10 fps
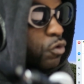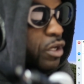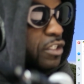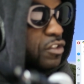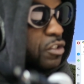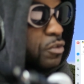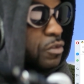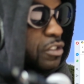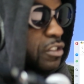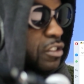code.
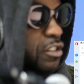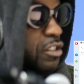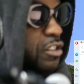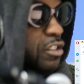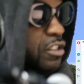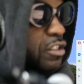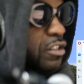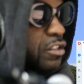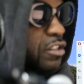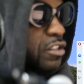
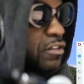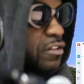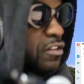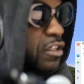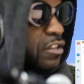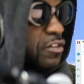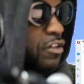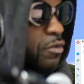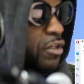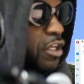Then it says,
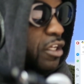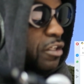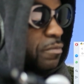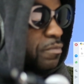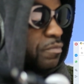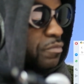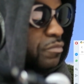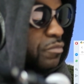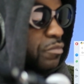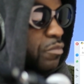okay,
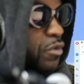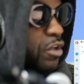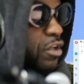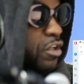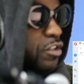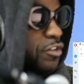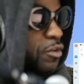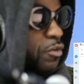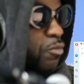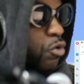so
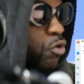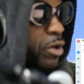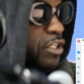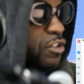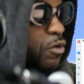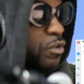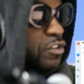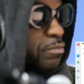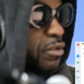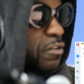more organized code is the
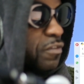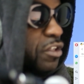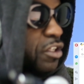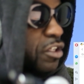benefit here.